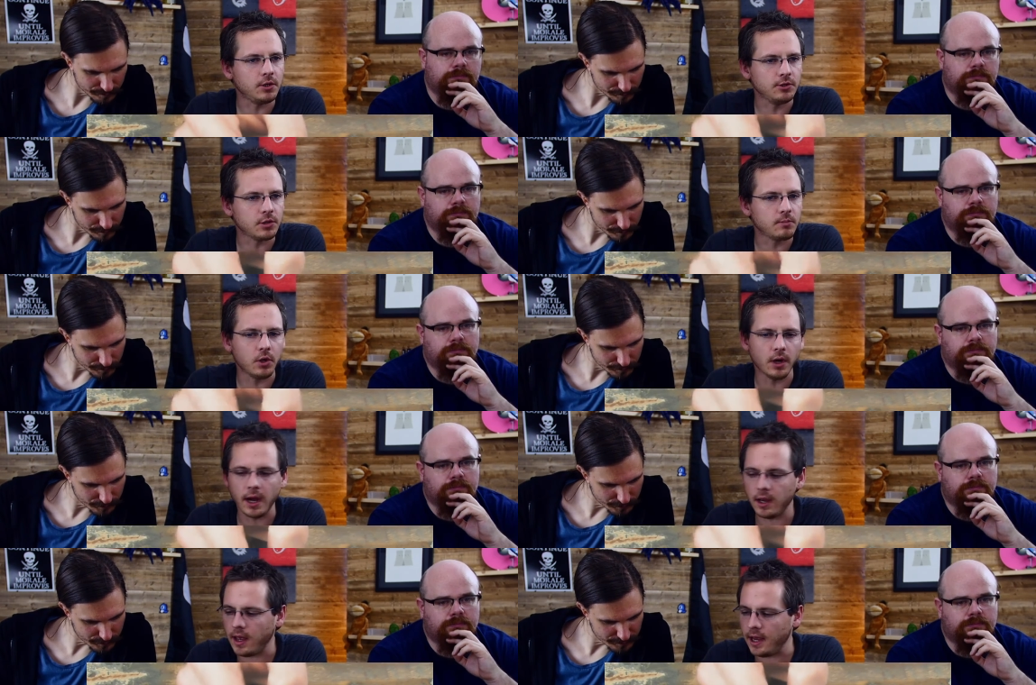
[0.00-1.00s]
Speaker 1: doesn't support
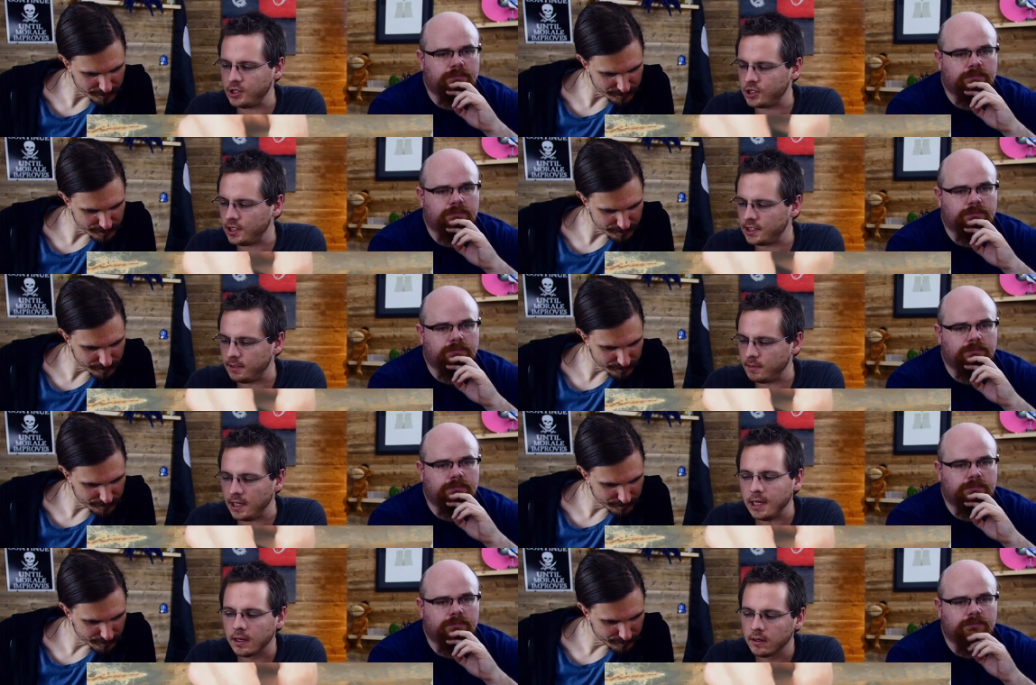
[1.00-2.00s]

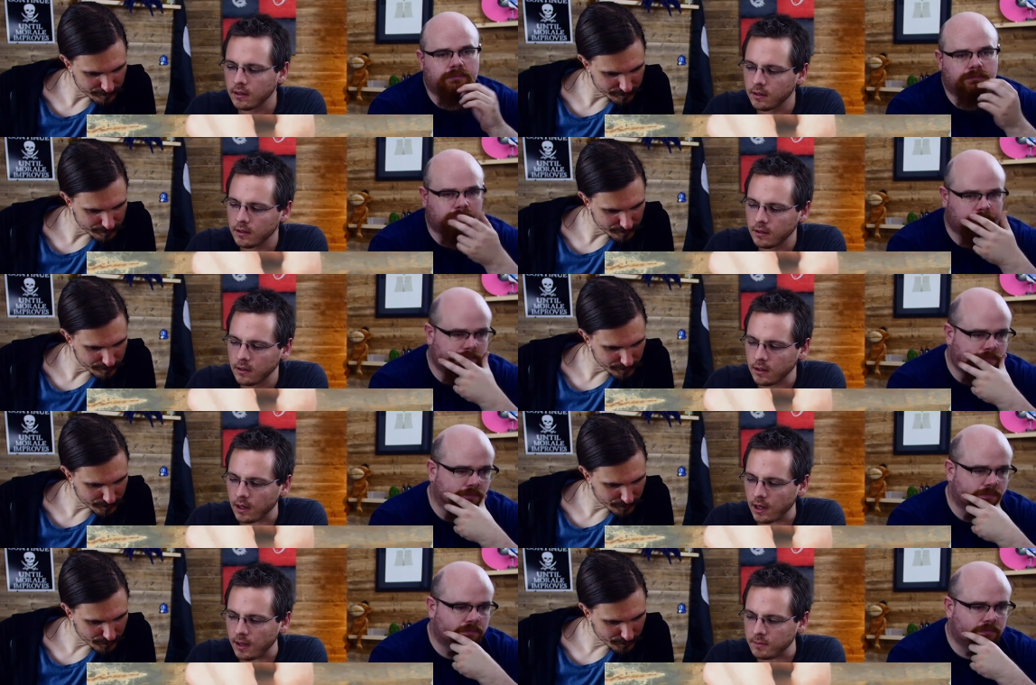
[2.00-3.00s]
HDCP,
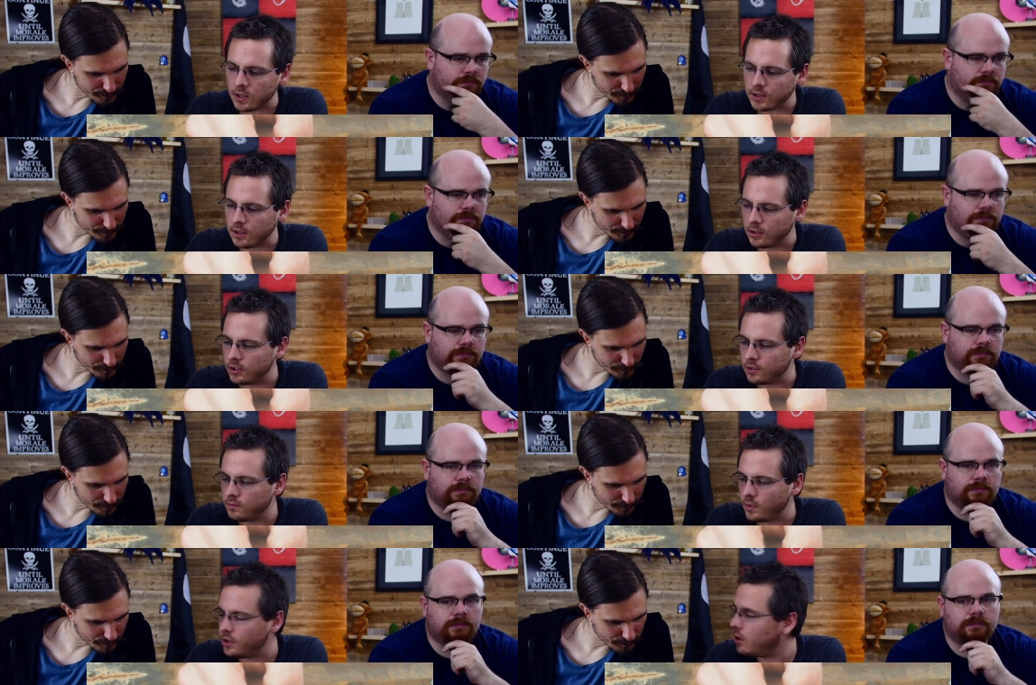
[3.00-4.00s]
um, so it's no good
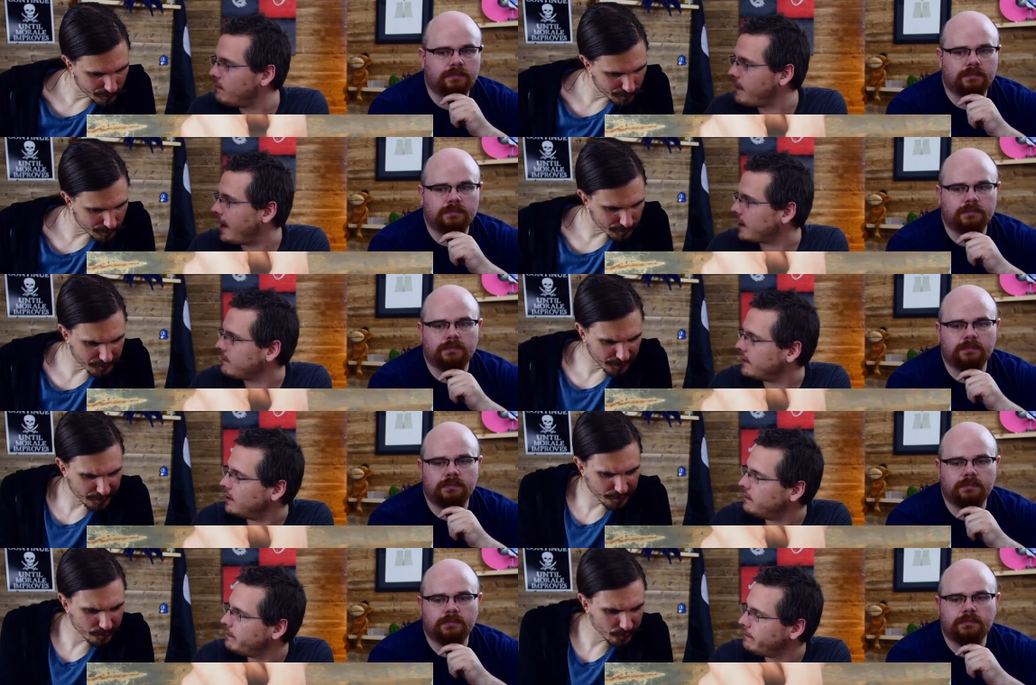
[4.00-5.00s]
with your Mac. It's
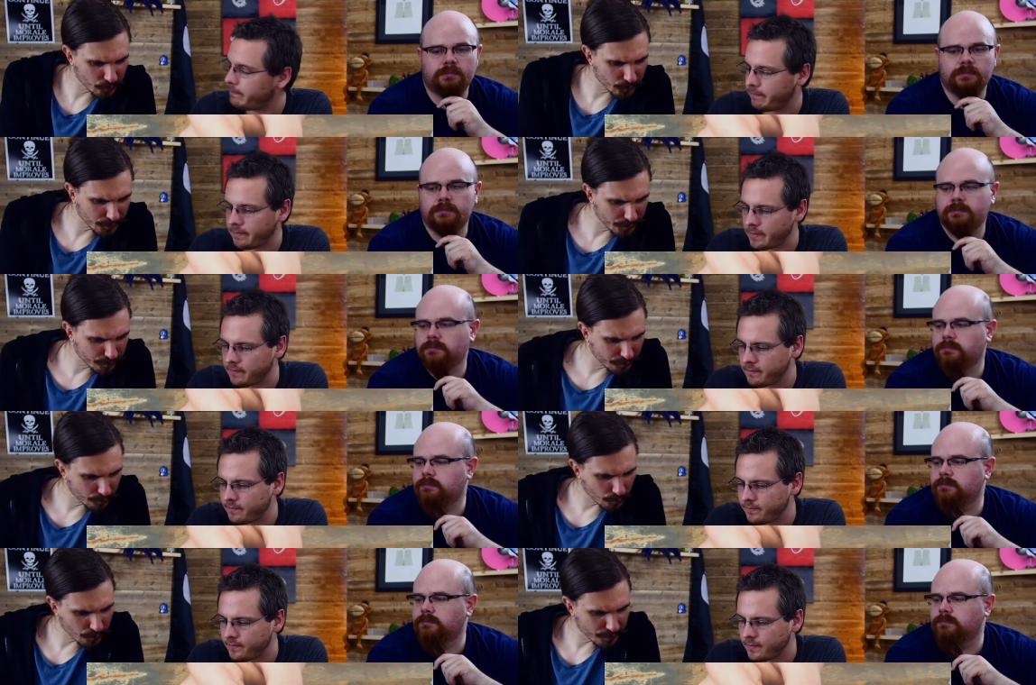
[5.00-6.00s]
800
Speaker 2: by
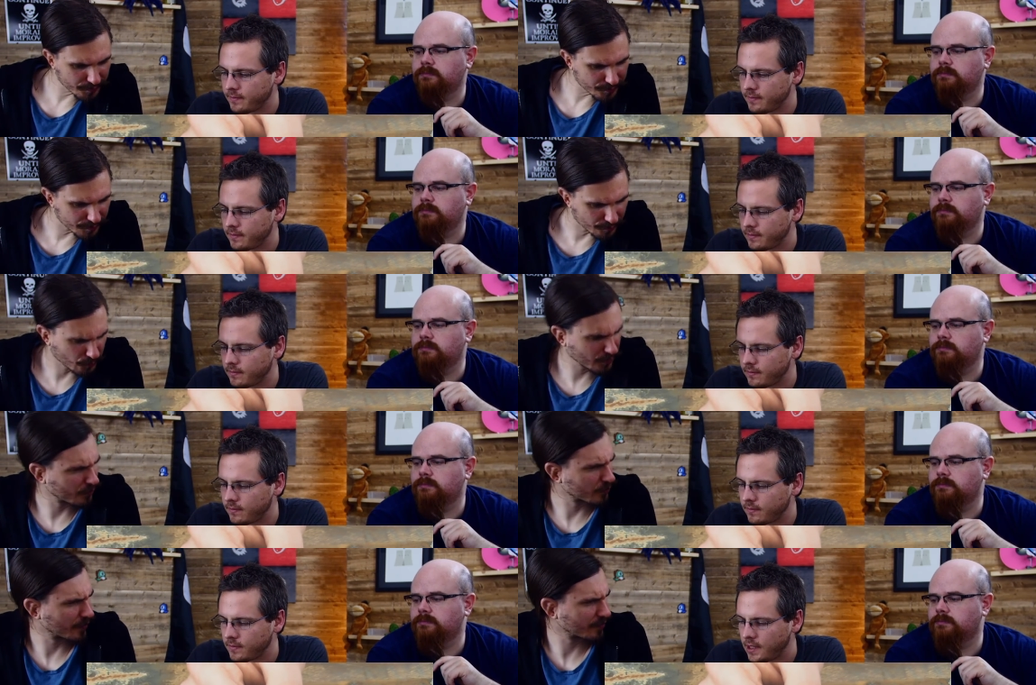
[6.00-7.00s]
480 as well,
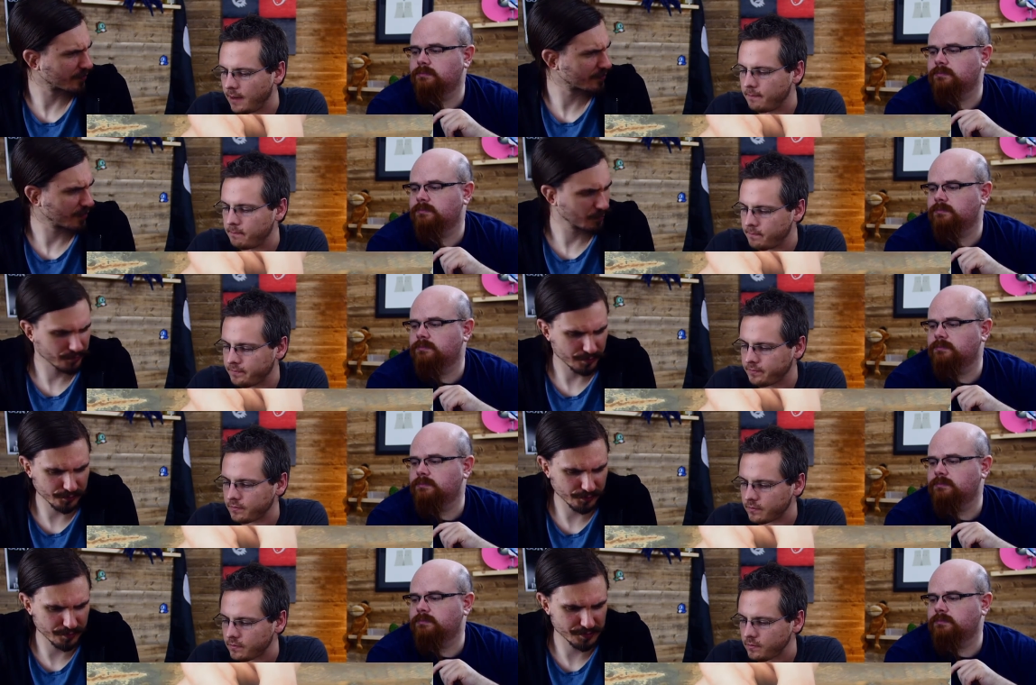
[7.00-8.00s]
which makes yeah. it the same
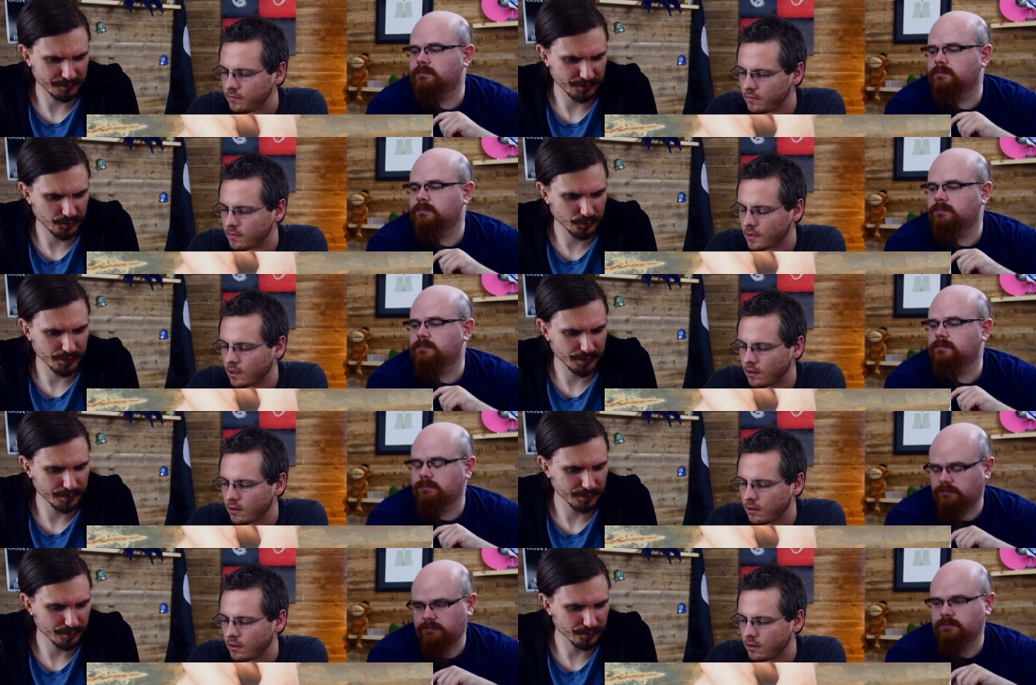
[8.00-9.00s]
resolution as a 7 inch Pi
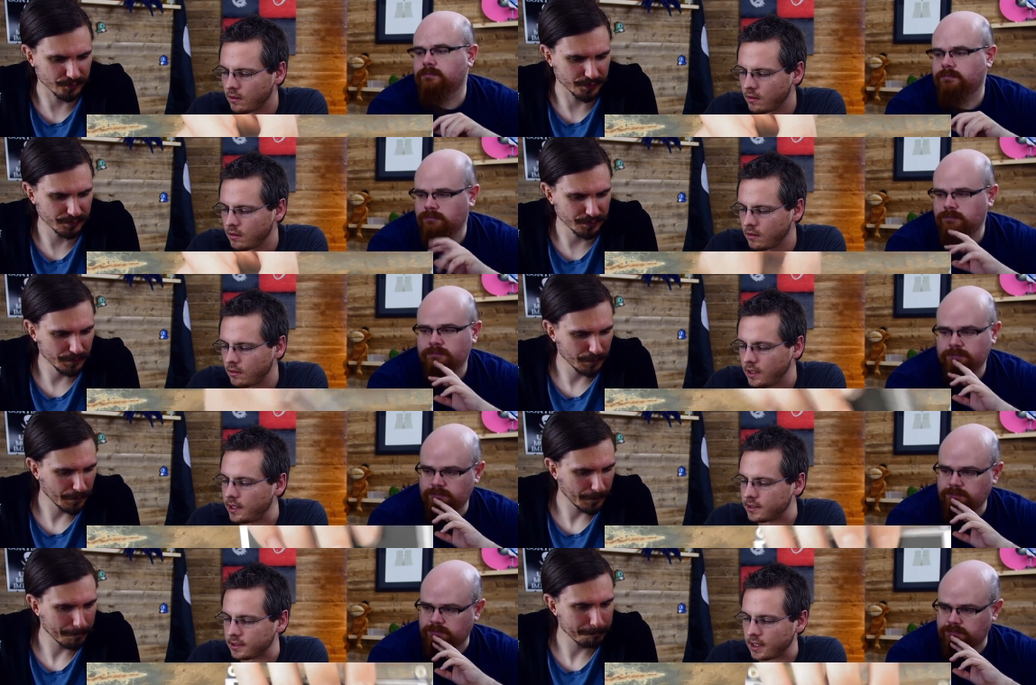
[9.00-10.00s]
screen.
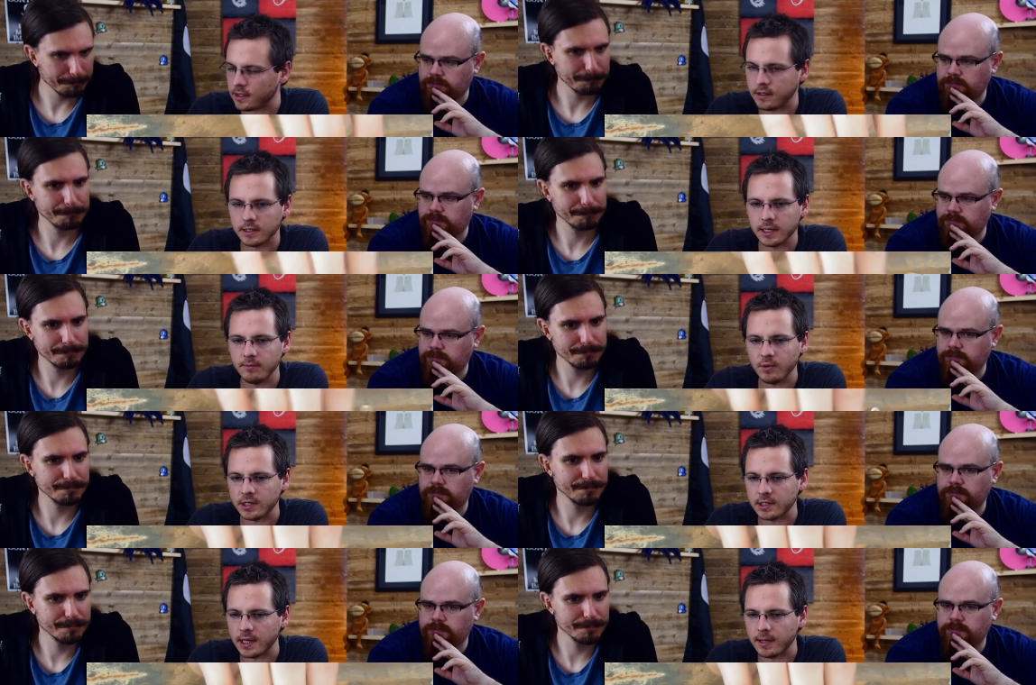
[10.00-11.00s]
Yeah, it's exactly
Speaker 1: mm-hmm. the same
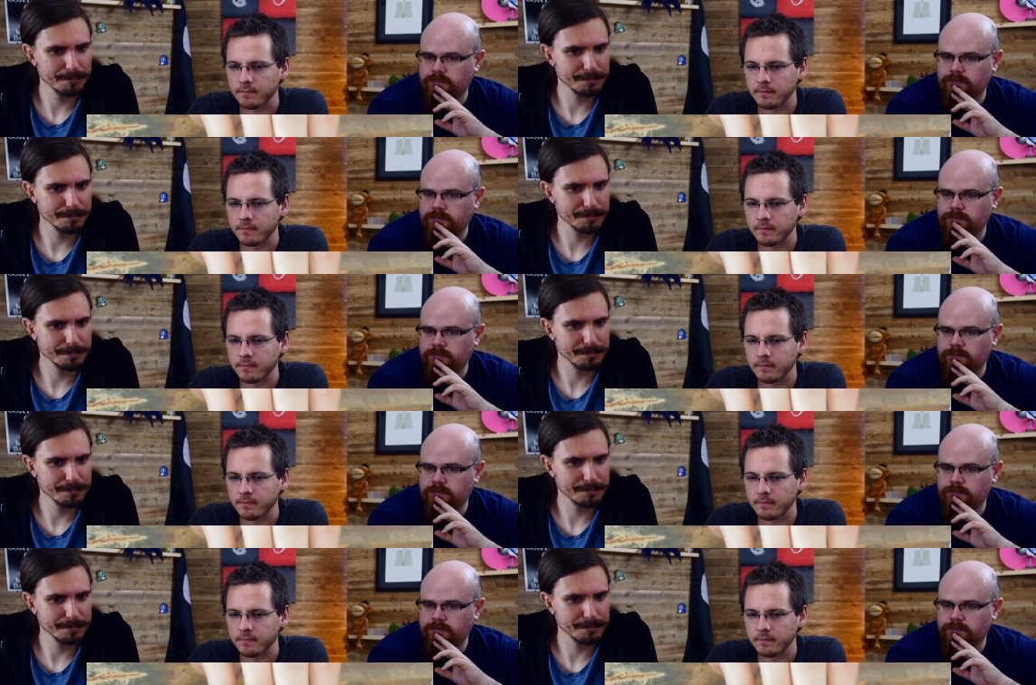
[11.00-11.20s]
res as that.